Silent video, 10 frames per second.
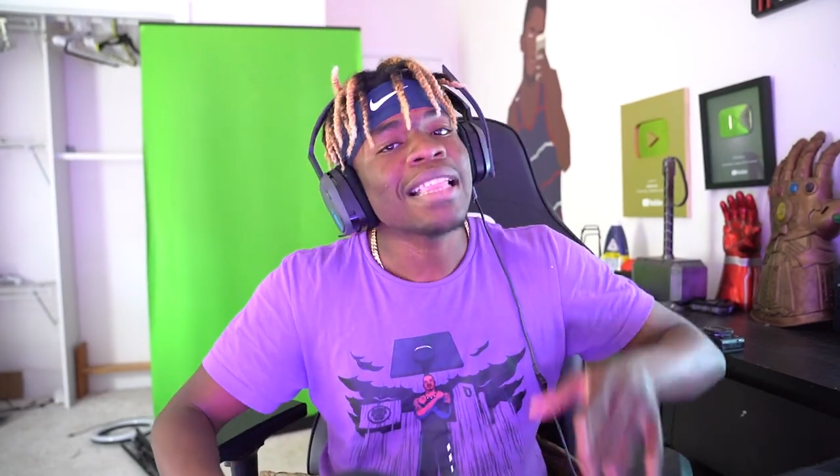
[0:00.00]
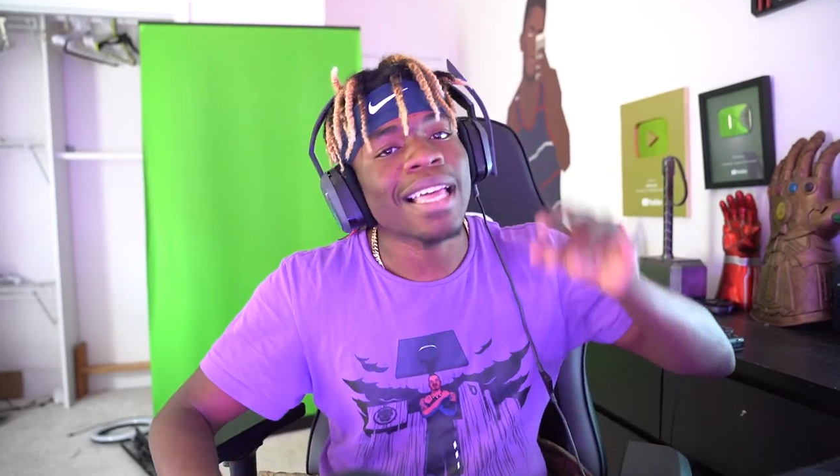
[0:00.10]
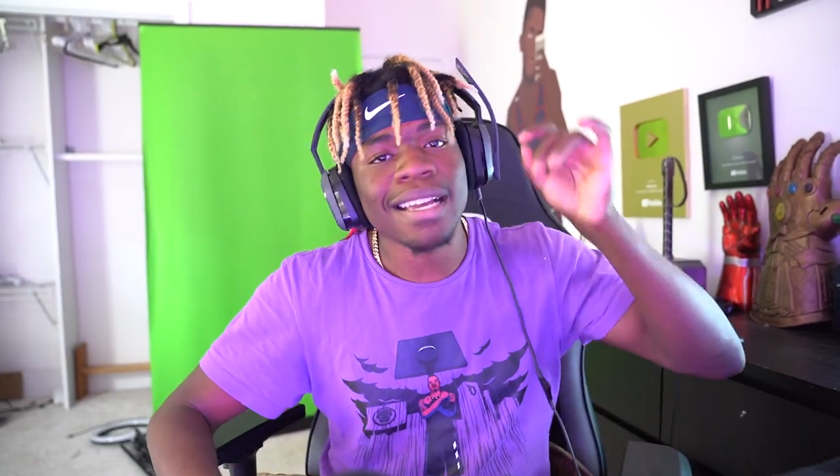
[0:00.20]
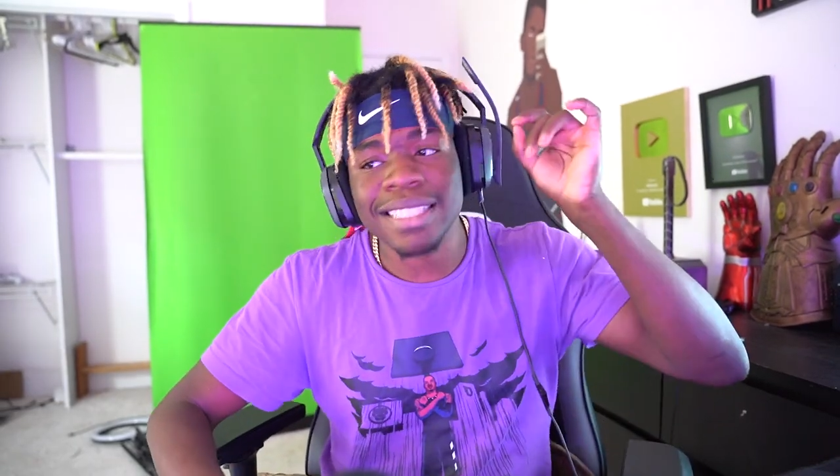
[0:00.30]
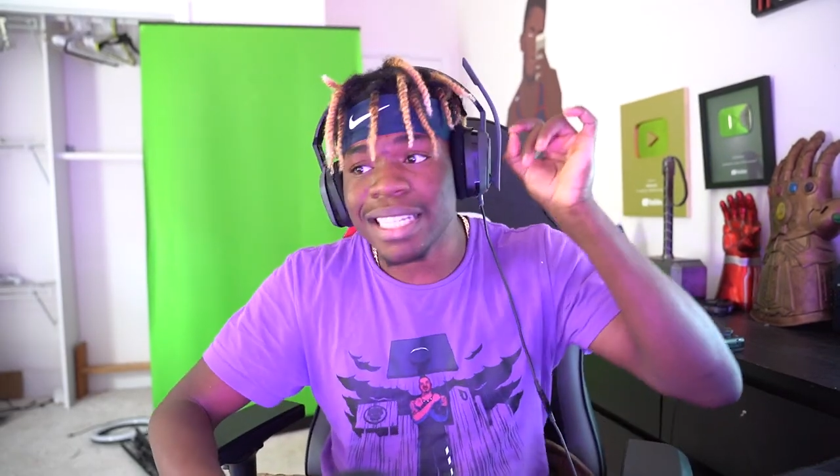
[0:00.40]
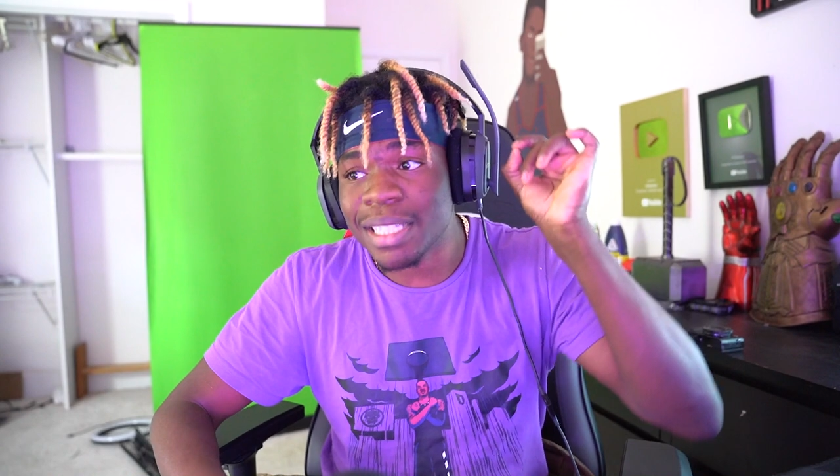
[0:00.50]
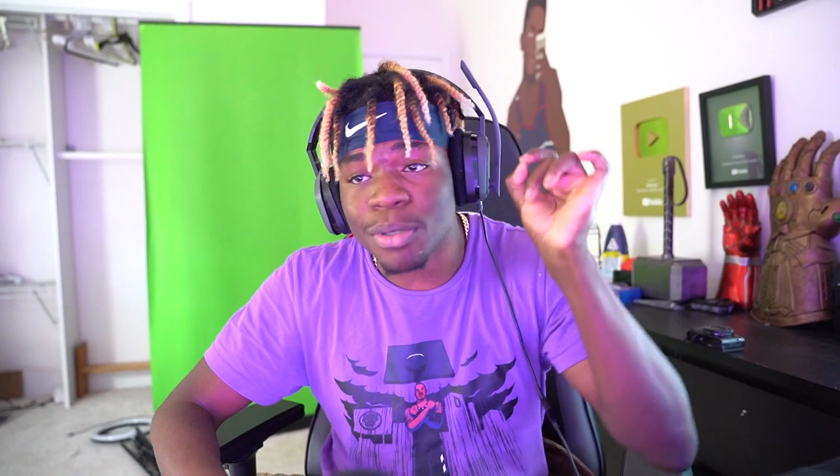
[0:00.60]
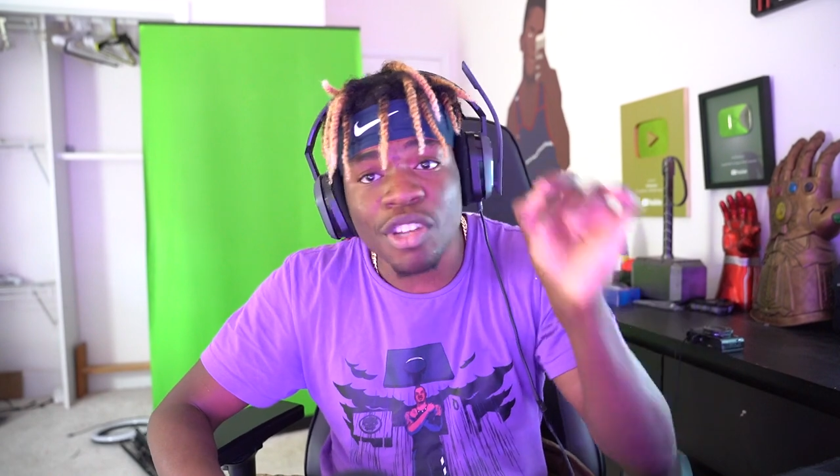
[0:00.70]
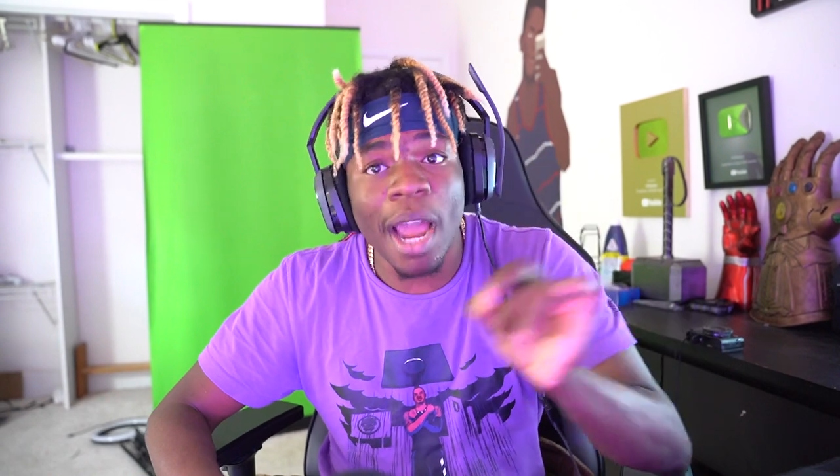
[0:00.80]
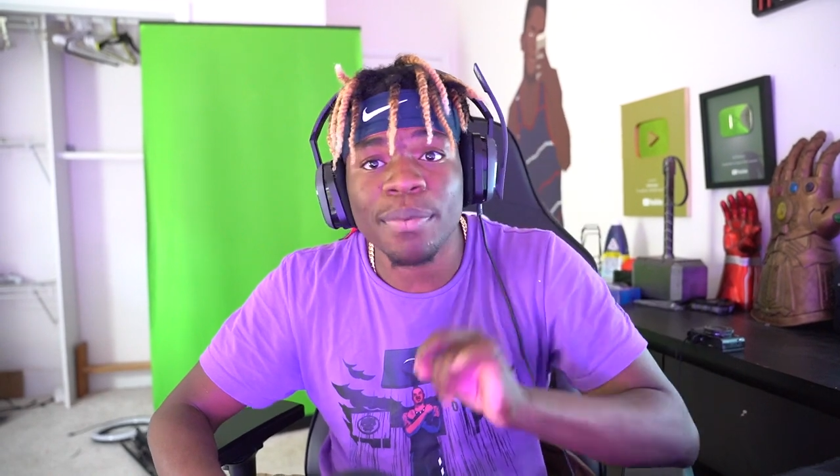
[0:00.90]
Like I said,
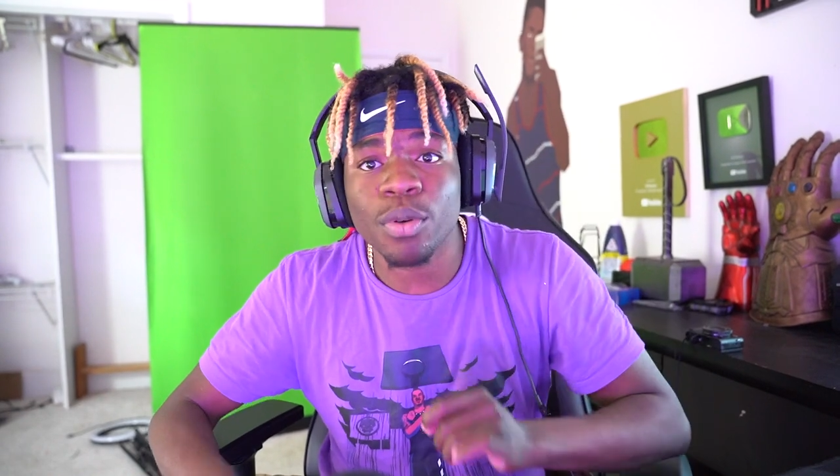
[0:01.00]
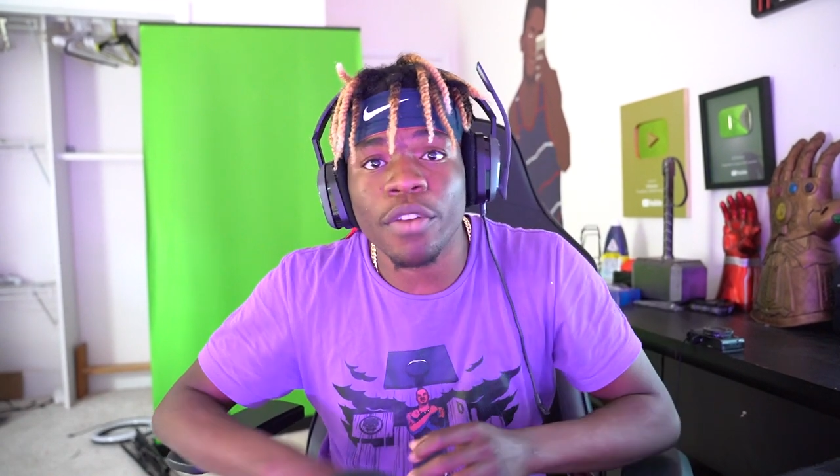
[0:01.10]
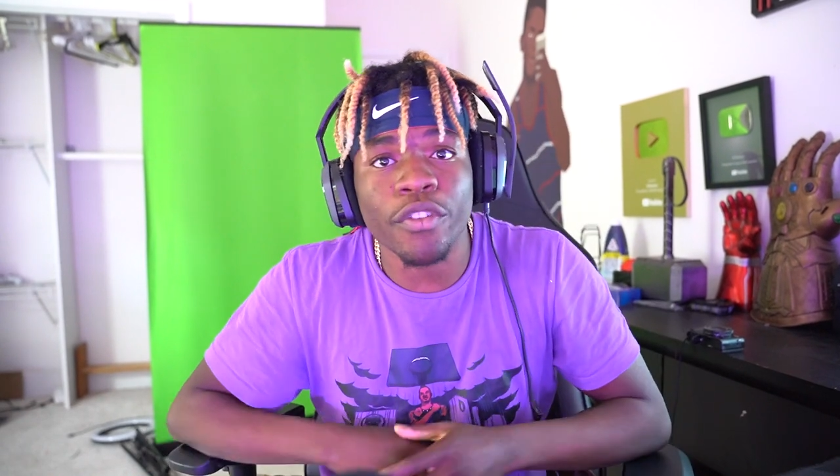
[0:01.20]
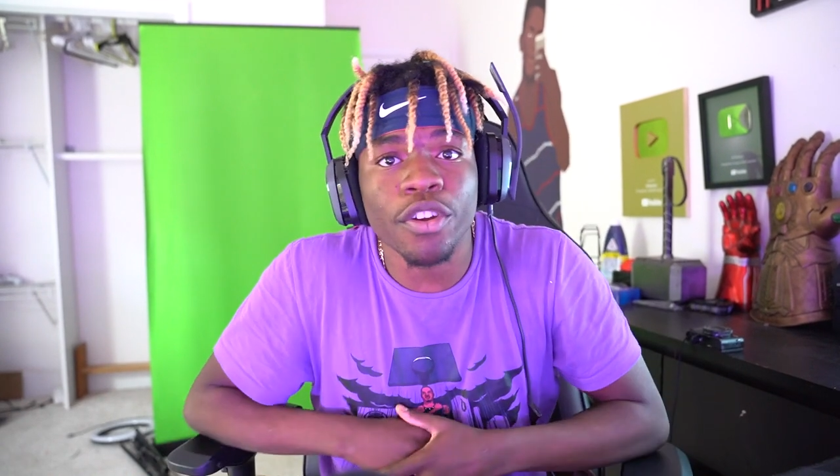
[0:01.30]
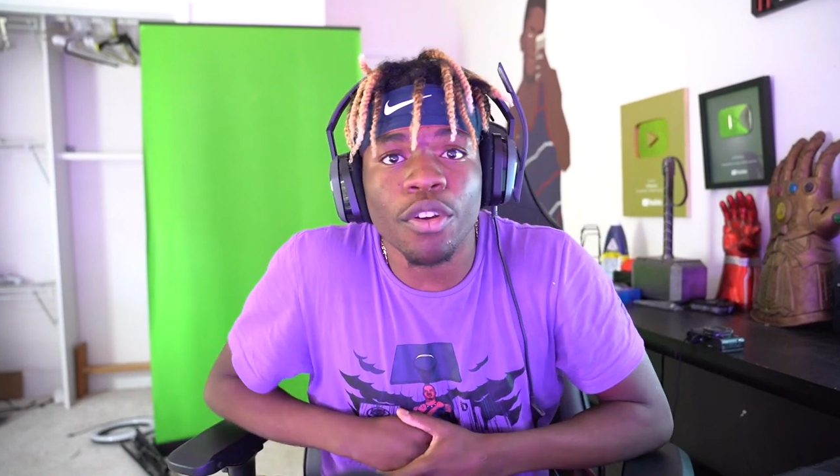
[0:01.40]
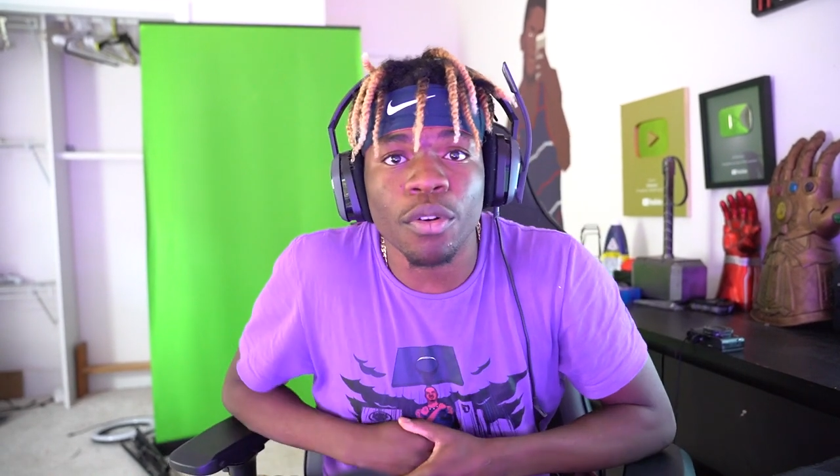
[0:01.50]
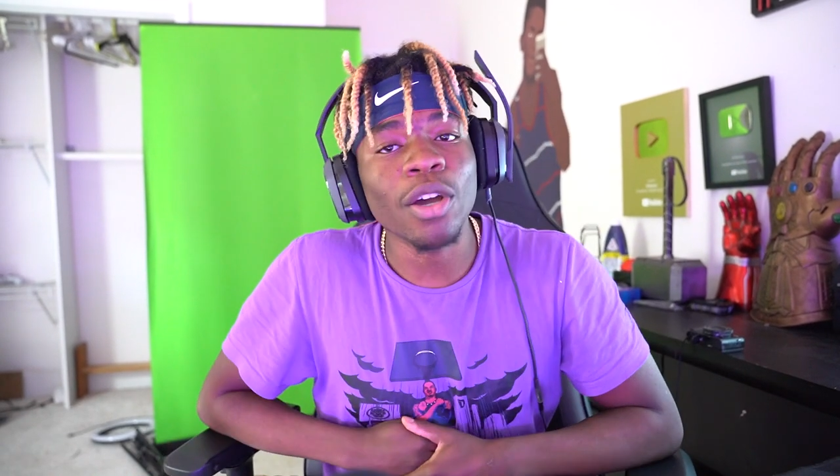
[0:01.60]
subscribe to it if you're new.